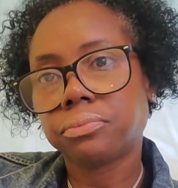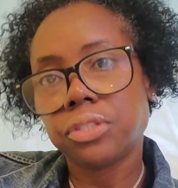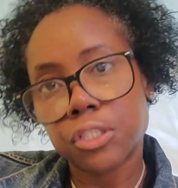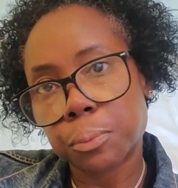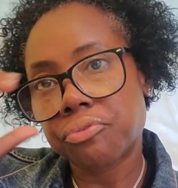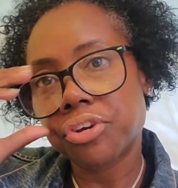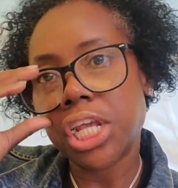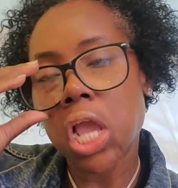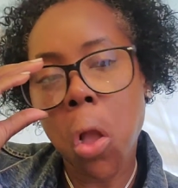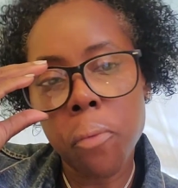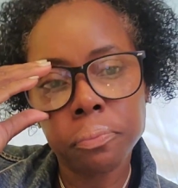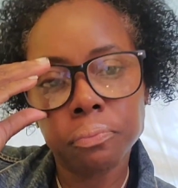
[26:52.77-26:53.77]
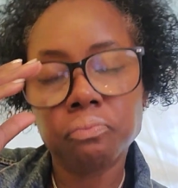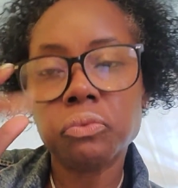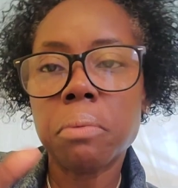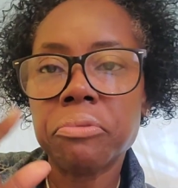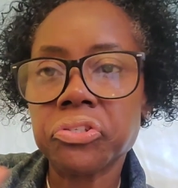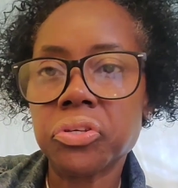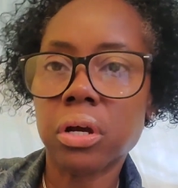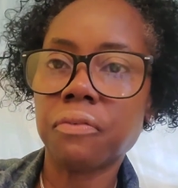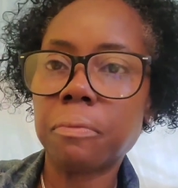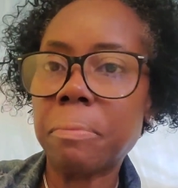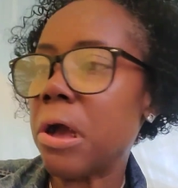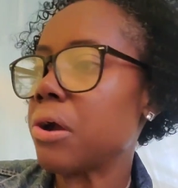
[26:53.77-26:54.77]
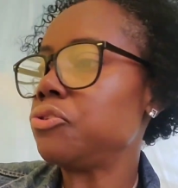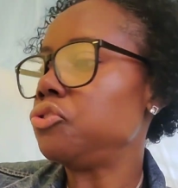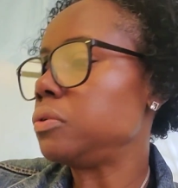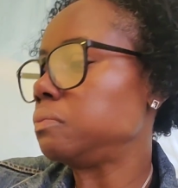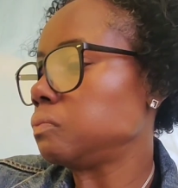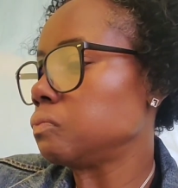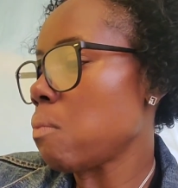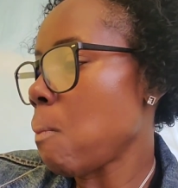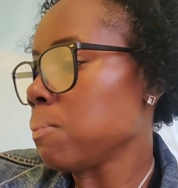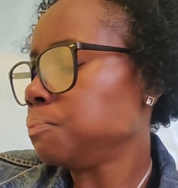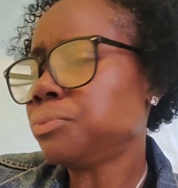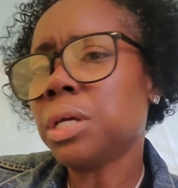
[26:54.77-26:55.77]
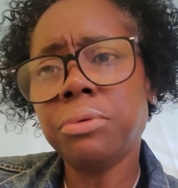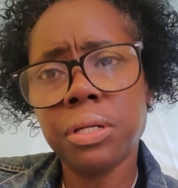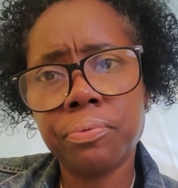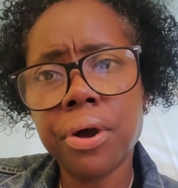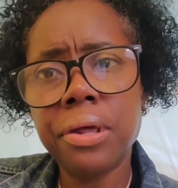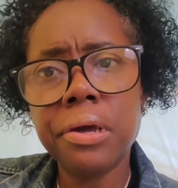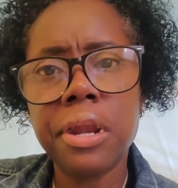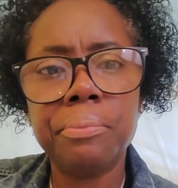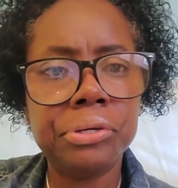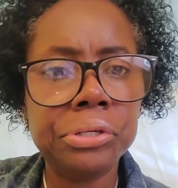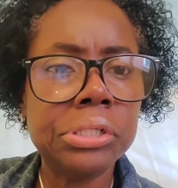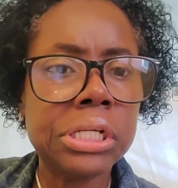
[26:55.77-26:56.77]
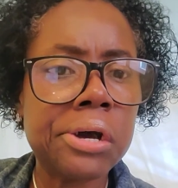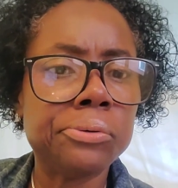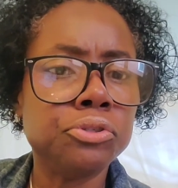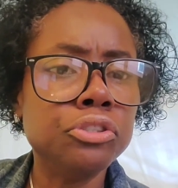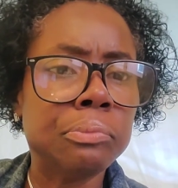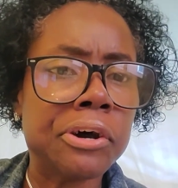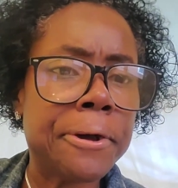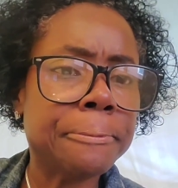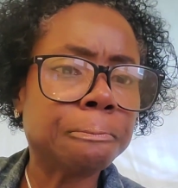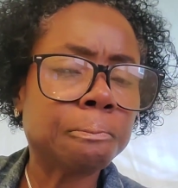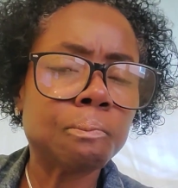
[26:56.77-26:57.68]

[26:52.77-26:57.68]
is pretty. I'm a sucker for packaging. I mean, the product got to be good now too, but